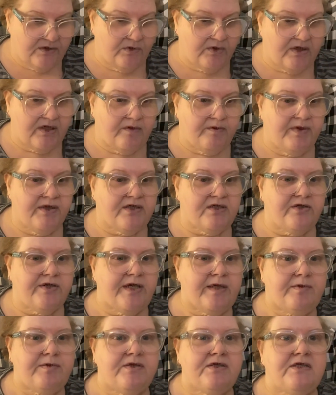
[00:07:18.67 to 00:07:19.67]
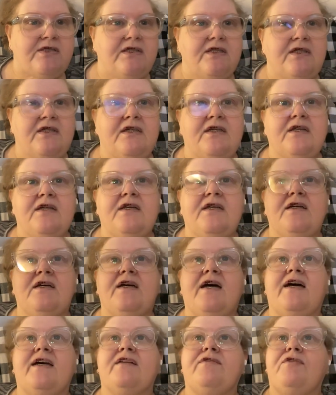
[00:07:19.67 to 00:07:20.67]
one of the best grabbers
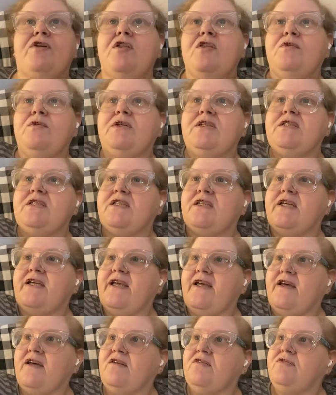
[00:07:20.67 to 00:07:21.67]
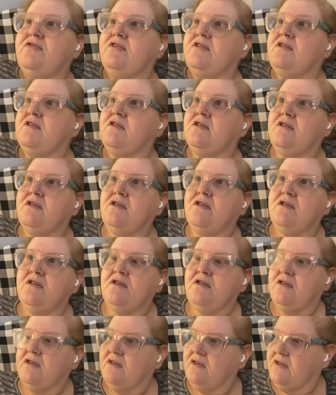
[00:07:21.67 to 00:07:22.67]
out of all the ones that I have.
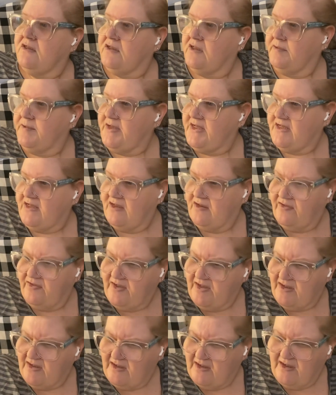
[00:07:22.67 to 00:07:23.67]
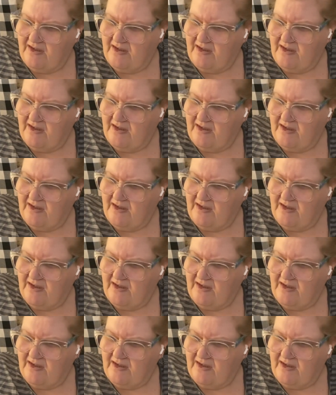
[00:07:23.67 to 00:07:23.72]
Let me see if there's